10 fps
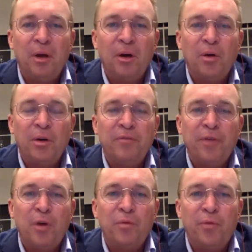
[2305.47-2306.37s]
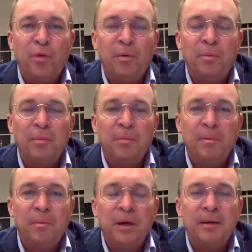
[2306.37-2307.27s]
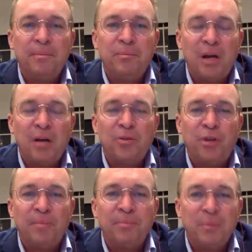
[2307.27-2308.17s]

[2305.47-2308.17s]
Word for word: are going to vote for um, Donald Trump.